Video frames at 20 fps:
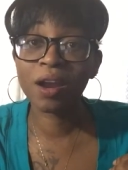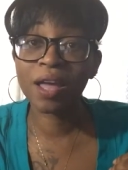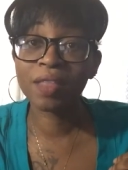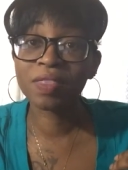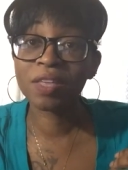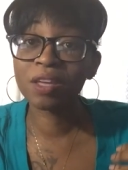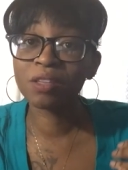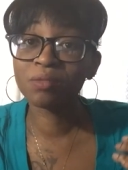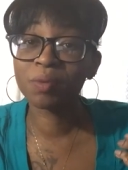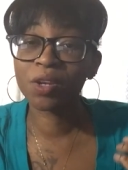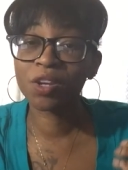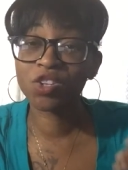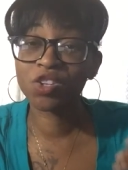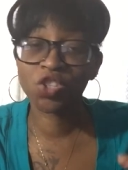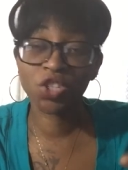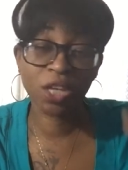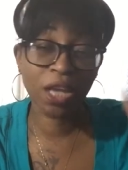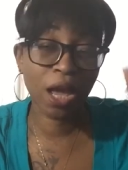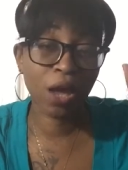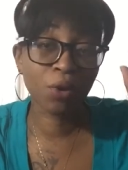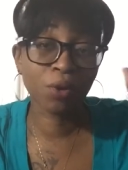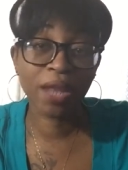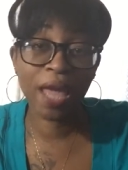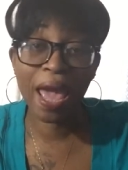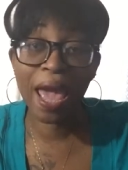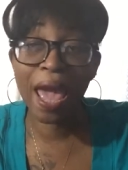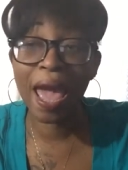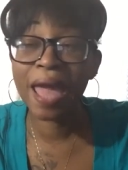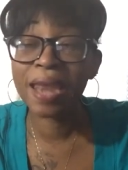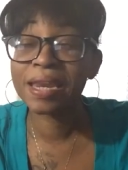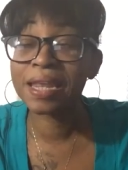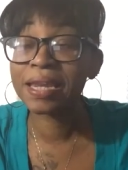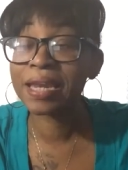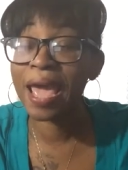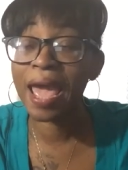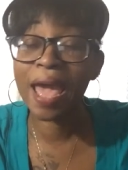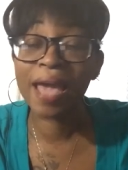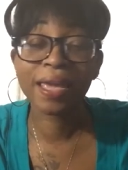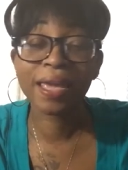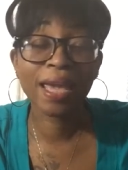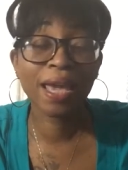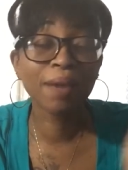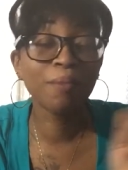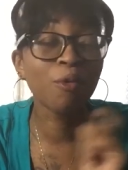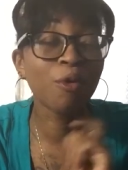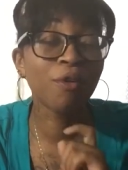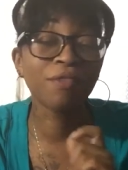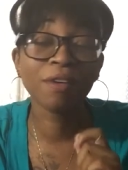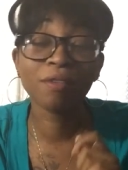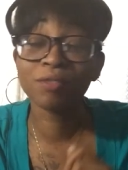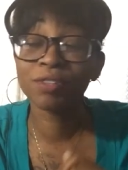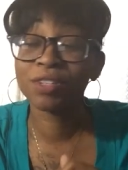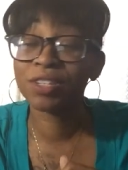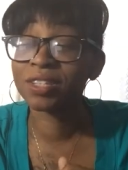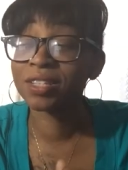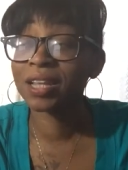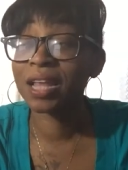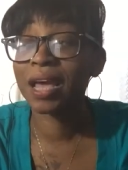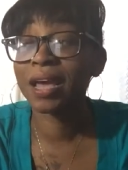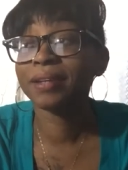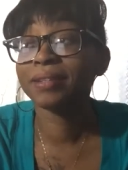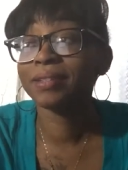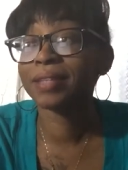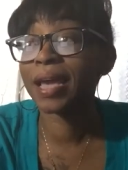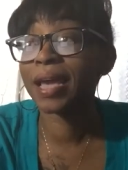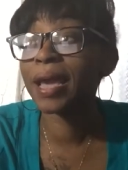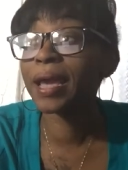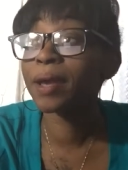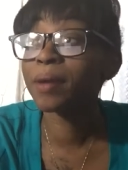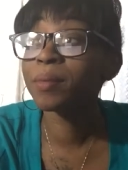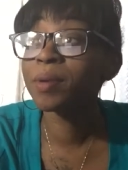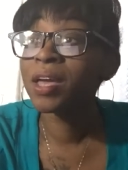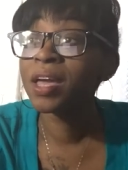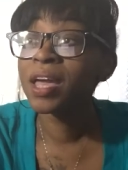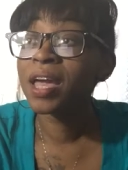I think it's because she had on the hat and then the hat came off. I was just like, damn.